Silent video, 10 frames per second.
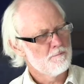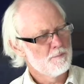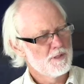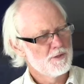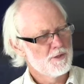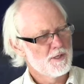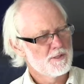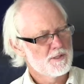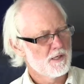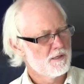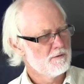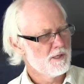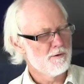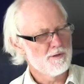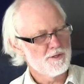But that, you
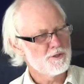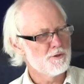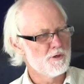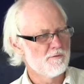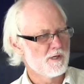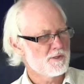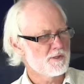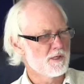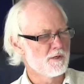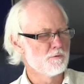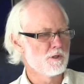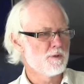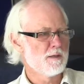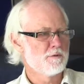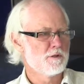know, in this university, all the
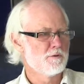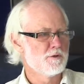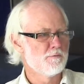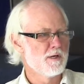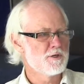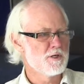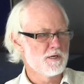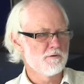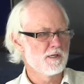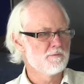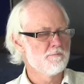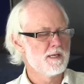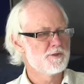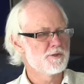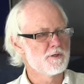people who do engineering and
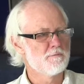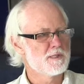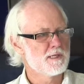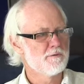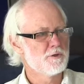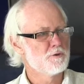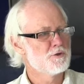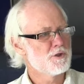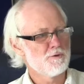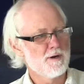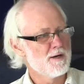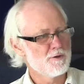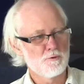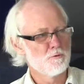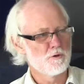medicine and whatever, you could sit around
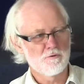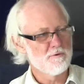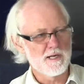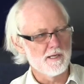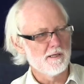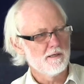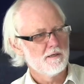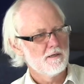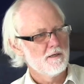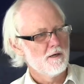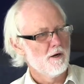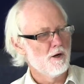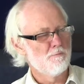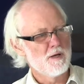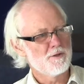and all agree
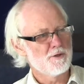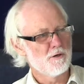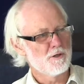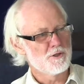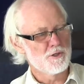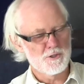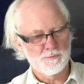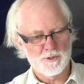on methodologies.